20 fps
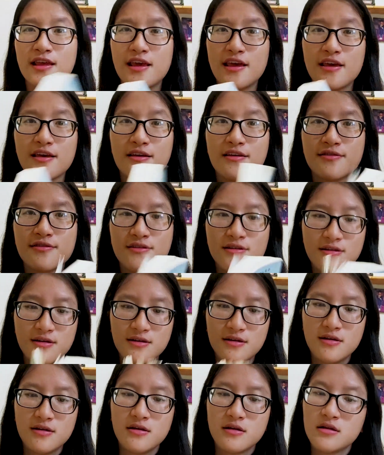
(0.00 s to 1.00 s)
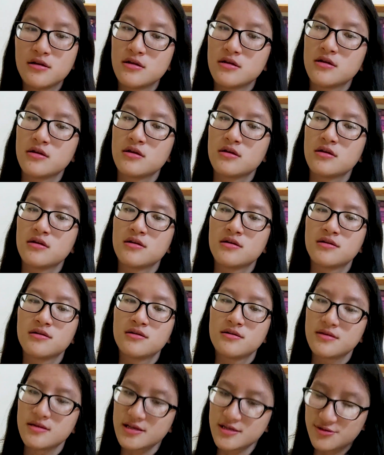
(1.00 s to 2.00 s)
and
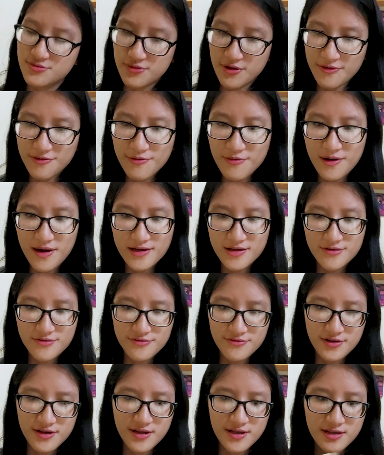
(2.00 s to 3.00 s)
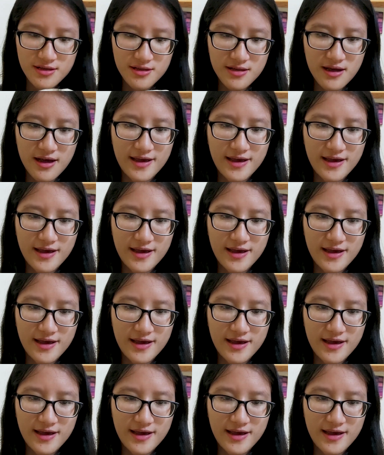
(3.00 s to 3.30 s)
it's very very hard to read.